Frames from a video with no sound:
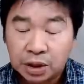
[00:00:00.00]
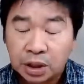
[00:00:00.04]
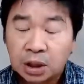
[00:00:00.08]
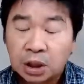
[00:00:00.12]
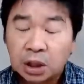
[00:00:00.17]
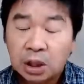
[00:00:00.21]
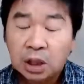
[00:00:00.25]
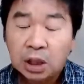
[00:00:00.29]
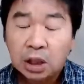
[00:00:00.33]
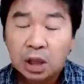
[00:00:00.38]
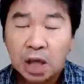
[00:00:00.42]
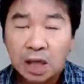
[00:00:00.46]

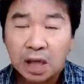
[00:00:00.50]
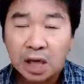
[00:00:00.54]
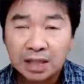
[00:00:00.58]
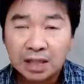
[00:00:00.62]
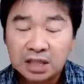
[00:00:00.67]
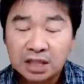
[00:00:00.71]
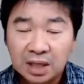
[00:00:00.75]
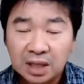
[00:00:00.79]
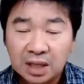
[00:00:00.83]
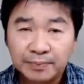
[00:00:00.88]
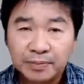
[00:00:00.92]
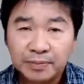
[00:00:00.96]

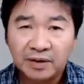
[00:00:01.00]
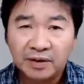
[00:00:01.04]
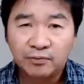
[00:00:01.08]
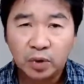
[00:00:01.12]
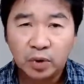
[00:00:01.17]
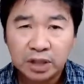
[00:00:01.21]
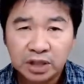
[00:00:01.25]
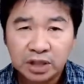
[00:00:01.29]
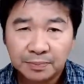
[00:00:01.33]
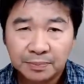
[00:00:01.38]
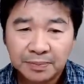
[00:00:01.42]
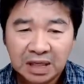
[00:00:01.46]
concept of what
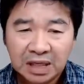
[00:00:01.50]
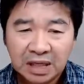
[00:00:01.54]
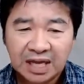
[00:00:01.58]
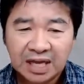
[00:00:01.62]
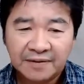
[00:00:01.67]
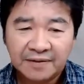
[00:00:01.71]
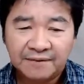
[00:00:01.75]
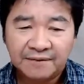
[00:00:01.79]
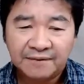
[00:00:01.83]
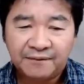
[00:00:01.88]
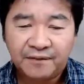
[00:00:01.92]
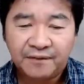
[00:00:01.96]
does it mean that
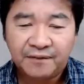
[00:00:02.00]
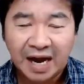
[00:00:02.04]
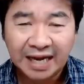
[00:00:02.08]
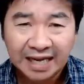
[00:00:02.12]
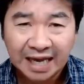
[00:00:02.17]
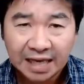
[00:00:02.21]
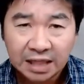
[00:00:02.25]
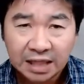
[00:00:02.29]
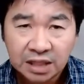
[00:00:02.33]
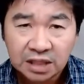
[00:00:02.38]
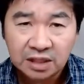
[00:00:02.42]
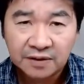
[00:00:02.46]

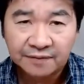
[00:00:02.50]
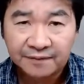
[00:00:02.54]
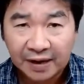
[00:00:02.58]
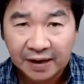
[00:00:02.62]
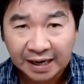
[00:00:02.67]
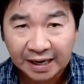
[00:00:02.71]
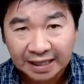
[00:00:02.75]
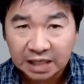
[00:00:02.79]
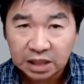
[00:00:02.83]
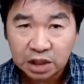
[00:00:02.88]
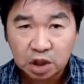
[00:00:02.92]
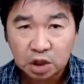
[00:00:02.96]
the
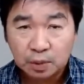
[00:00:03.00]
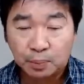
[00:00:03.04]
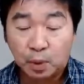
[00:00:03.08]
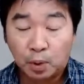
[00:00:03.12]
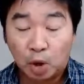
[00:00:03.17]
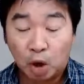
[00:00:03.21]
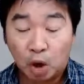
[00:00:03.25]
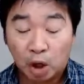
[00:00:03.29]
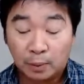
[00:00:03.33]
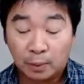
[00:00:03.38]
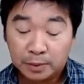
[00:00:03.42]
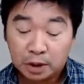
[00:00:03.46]
finance
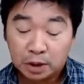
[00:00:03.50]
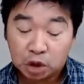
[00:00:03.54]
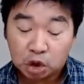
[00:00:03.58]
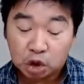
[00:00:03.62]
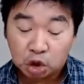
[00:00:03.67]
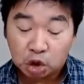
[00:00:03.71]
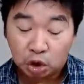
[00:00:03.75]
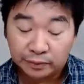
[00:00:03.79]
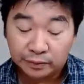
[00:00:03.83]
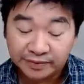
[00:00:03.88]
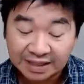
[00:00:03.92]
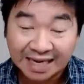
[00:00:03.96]
department
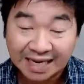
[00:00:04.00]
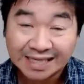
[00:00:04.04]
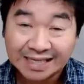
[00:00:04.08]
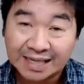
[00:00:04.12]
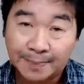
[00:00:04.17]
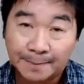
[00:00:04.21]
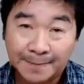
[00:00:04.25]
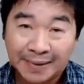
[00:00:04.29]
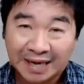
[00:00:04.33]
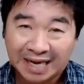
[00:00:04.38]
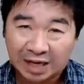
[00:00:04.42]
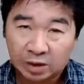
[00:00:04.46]
serves as the
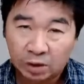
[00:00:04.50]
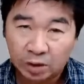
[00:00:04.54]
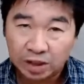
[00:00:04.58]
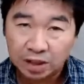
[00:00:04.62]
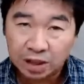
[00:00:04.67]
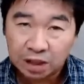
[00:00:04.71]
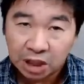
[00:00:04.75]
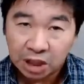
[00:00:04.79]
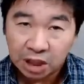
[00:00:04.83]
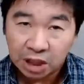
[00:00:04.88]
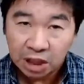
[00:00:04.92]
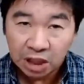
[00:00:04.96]
parent
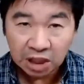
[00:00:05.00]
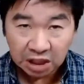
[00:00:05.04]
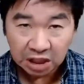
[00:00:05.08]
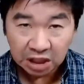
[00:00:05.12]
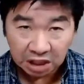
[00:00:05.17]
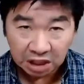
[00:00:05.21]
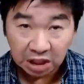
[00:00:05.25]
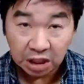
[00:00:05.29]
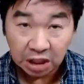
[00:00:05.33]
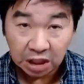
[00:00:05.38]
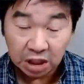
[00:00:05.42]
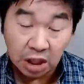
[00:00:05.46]

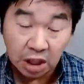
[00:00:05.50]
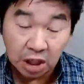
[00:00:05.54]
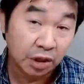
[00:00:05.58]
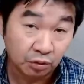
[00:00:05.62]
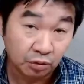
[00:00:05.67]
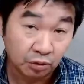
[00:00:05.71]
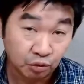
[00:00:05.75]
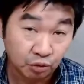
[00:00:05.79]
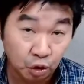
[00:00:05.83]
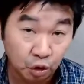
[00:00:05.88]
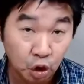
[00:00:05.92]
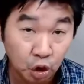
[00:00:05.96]
in the
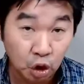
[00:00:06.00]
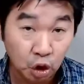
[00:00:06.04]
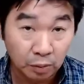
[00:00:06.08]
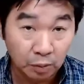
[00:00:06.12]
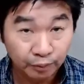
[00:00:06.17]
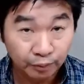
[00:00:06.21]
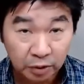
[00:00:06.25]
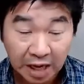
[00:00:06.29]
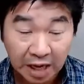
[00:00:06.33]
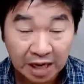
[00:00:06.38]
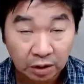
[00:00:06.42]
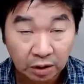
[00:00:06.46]
room. You
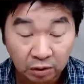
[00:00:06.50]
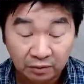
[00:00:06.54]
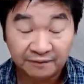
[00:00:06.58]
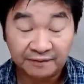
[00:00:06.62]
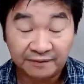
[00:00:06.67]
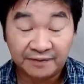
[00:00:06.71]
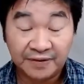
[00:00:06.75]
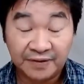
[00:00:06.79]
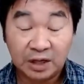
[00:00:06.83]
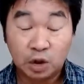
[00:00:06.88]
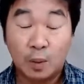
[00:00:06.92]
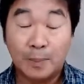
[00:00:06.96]
had a whole
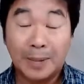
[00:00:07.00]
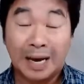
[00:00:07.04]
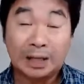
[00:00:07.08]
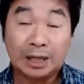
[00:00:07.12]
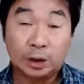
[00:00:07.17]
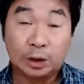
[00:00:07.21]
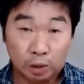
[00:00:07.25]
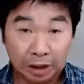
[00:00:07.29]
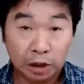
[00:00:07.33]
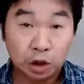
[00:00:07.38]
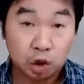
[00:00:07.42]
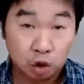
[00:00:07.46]
video micro
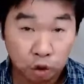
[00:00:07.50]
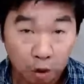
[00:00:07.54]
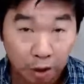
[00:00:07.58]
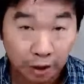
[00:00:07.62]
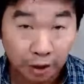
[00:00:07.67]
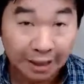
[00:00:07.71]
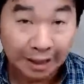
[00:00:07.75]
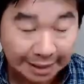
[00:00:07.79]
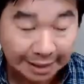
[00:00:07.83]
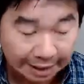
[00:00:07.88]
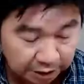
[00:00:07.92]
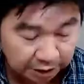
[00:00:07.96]
lecture on
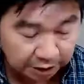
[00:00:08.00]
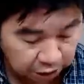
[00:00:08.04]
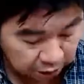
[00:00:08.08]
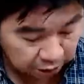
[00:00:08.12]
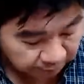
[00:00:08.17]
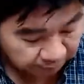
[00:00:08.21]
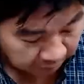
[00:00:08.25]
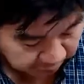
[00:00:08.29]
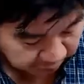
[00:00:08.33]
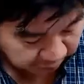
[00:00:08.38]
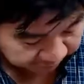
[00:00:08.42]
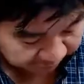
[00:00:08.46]
that
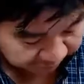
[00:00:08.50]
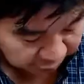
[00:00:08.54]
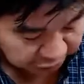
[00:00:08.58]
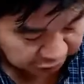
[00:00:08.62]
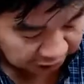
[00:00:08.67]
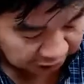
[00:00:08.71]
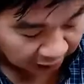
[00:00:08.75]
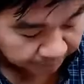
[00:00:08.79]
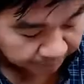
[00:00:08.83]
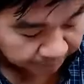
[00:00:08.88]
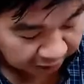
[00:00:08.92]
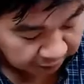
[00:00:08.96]
very
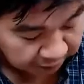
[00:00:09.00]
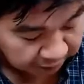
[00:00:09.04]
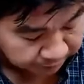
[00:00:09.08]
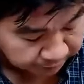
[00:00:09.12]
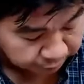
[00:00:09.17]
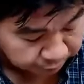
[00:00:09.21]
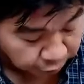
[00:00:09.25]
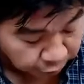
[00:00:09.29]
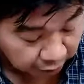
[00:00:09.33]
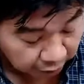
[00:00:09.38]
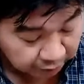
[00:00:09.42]
topic, right?